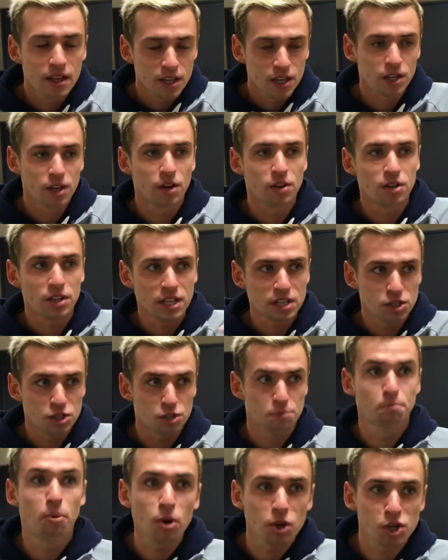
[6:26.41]
you need to
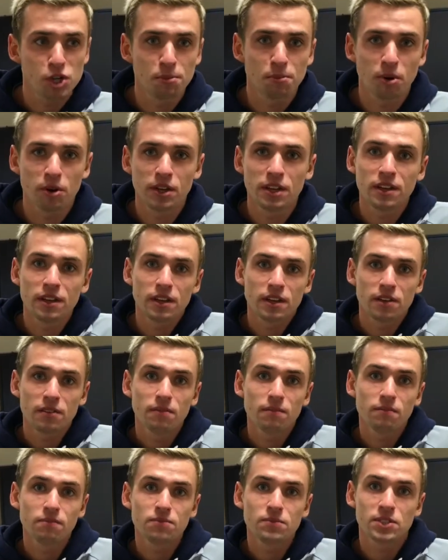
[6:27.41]
just push your body
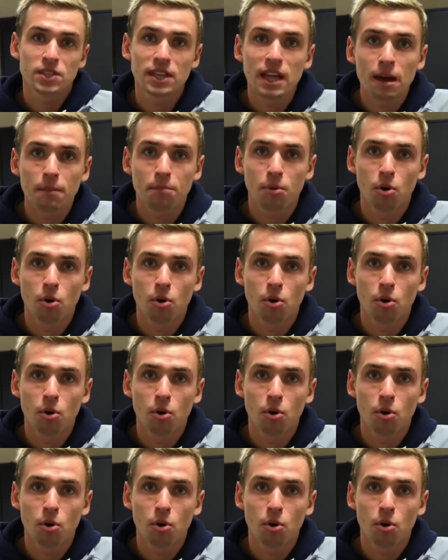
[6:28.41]
to that